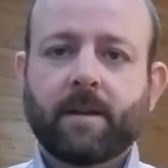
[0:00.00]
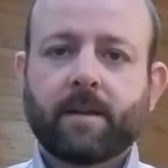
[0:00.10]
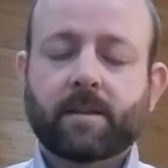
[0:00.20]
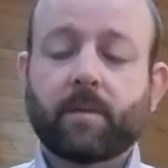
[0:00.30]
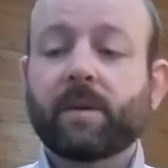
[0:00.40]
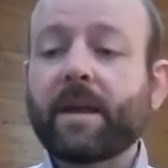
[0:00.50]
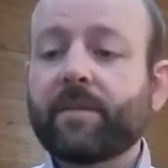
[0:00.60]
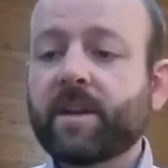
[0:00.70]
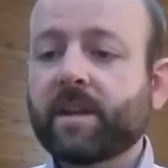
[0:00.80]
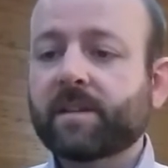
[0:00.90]
Some
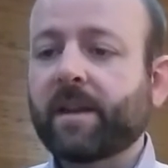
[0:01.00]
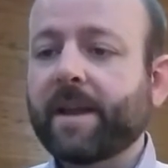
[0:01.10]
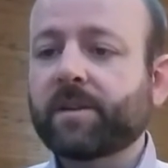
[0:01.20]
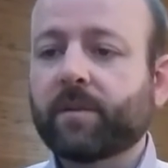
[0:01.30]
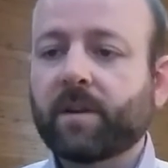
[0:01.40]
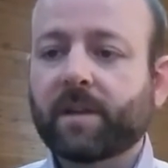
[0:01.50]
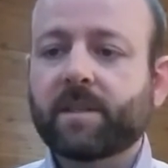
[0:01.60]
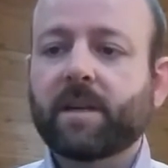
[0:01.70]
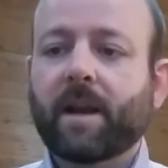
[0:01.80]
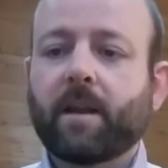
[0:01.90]
11 years later, in
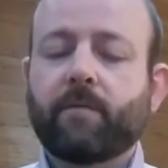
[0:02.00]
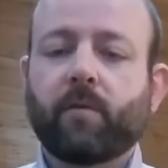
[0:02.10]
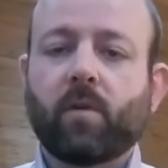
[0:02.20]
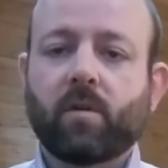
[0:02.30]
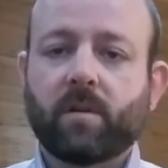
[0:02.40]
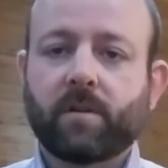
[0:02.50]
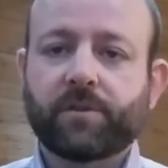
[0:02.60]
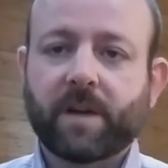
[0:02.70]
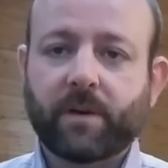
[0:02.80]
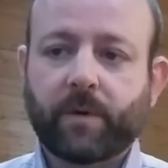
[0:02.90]
1984, on
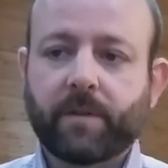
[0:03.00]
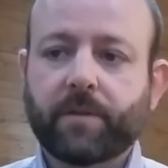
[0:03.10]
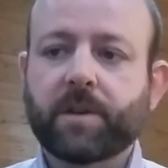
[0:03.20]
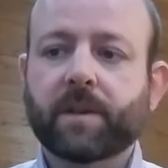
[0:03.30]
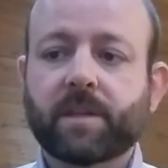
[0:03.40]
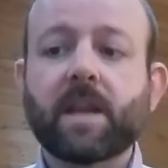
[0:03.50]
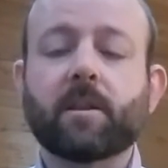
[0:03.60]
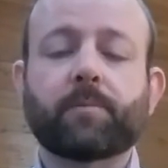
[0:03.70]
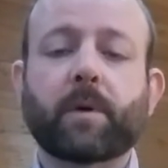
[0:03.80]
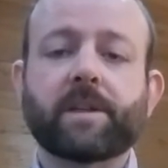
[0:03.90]
January the
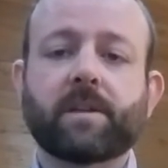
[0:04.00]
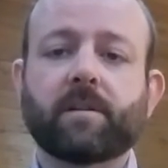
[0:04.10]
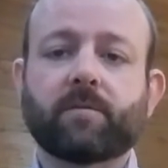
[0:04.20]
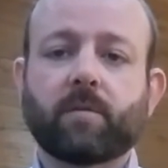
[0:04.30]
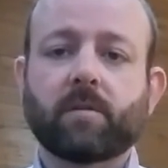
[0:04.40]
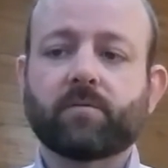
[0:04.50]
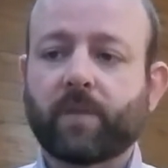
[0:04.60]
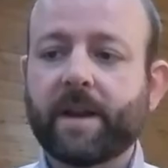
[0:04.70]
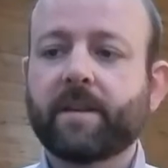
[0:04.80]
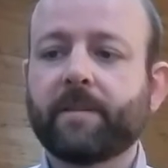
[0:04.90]
13th, President Ronald
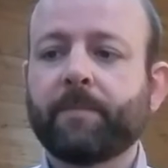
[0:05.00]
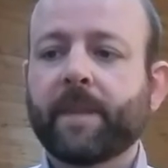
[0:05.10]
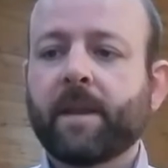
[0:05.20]
Reagan